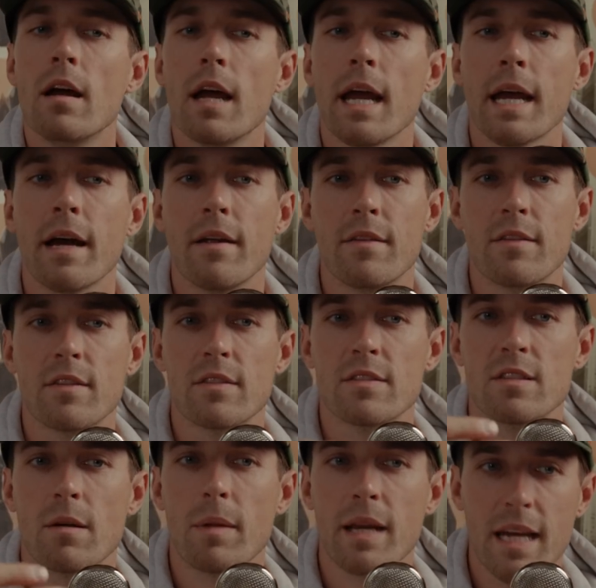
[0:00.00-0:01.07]
And
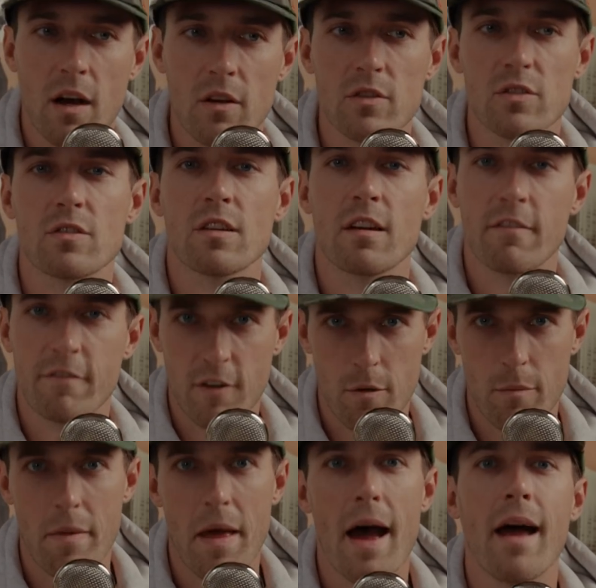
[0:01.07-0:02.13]
somebody else
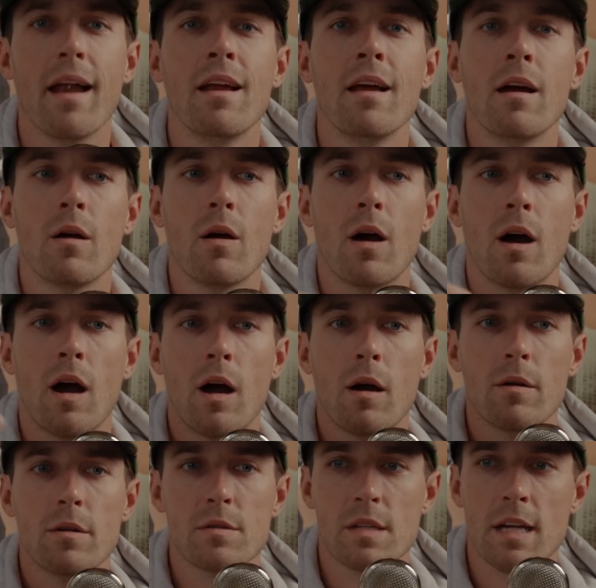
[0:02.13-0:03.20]
confirmed that.
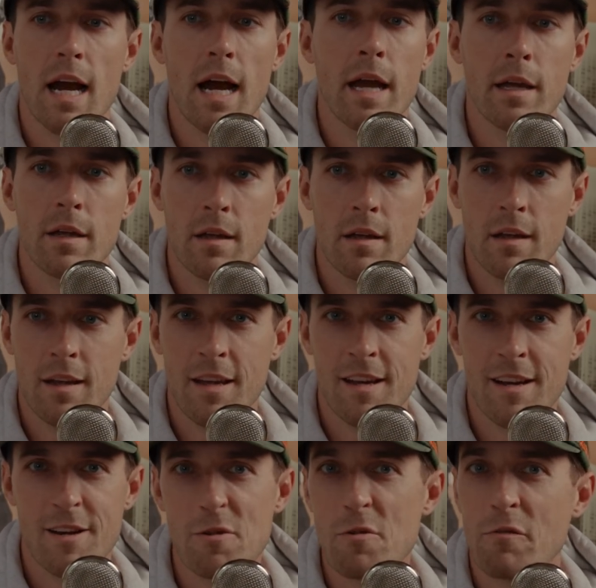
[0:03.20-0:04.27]
It was a guy
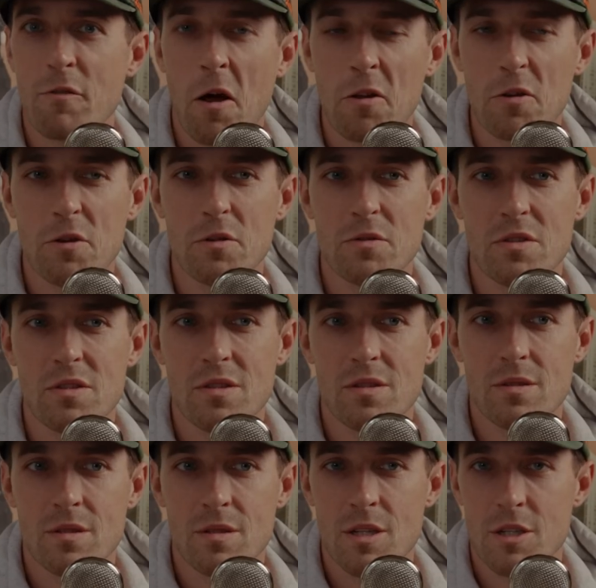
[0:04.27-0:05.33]
who follows
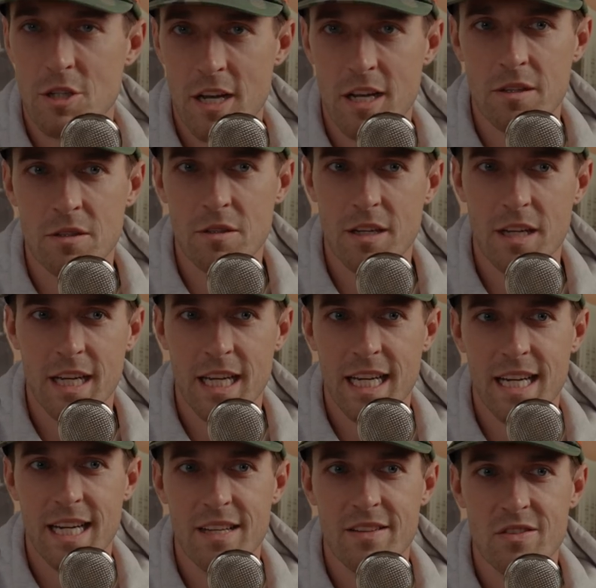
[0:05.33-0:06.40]
the channel,
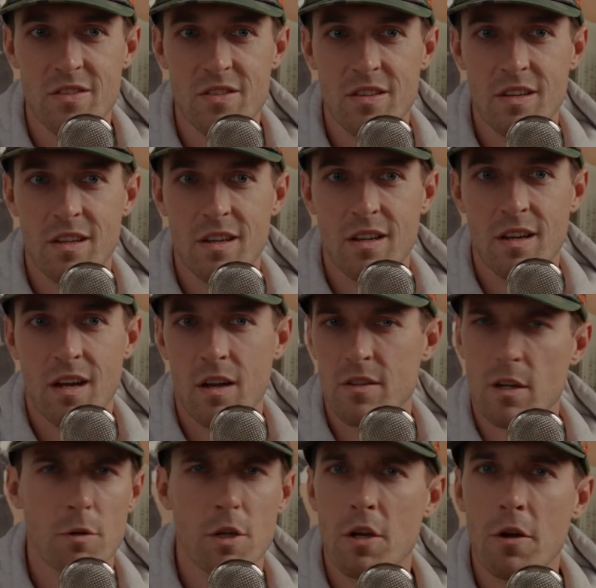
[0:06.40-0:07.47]
and I was
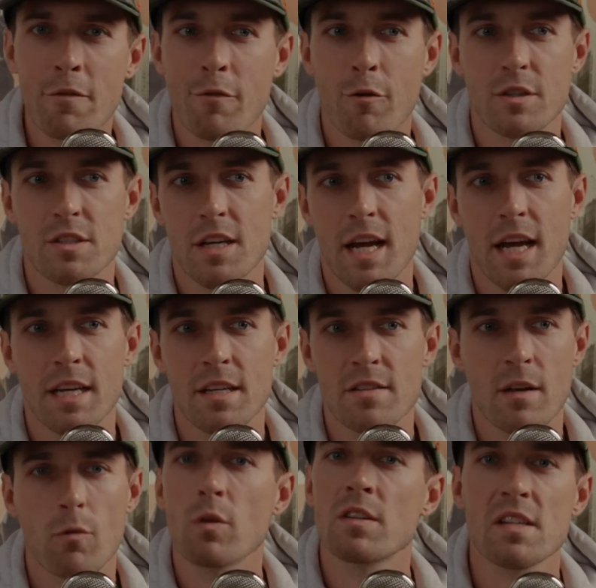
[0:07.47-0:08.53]
like, what are you going for today? And he's
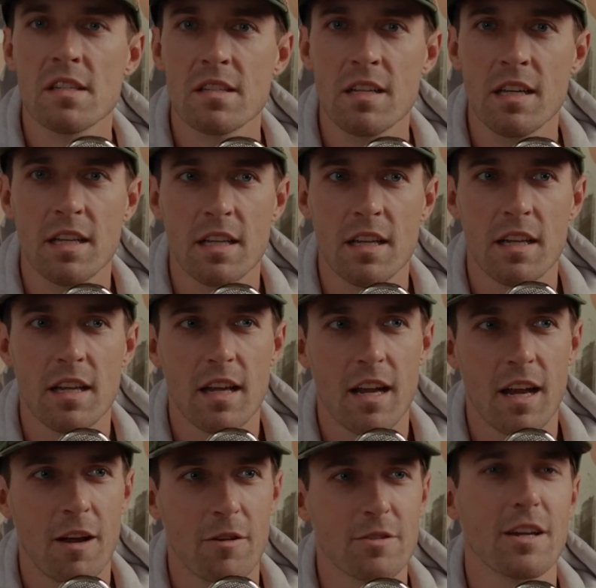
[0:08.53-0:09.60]
like, 1:16.
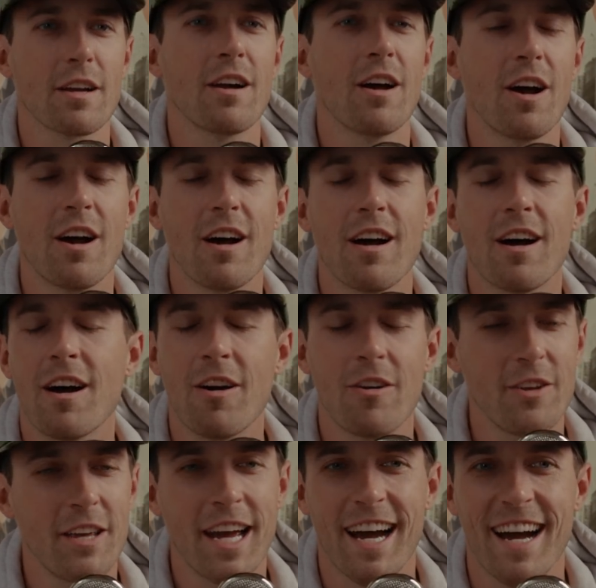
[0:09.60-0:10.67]
And I was like, oh
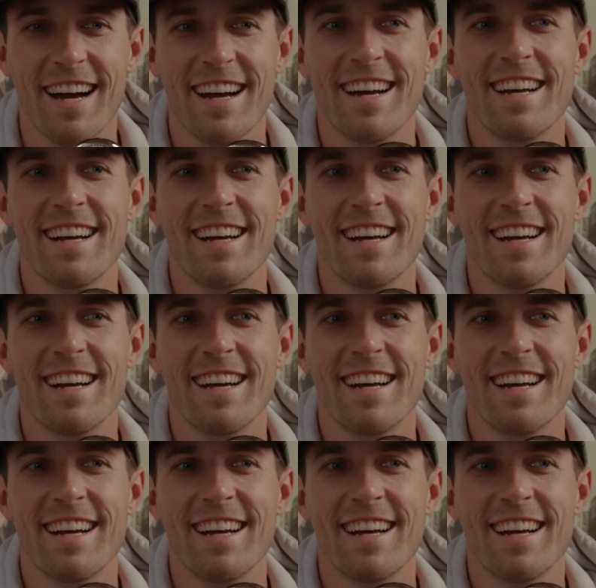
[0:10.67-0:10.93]
yeah.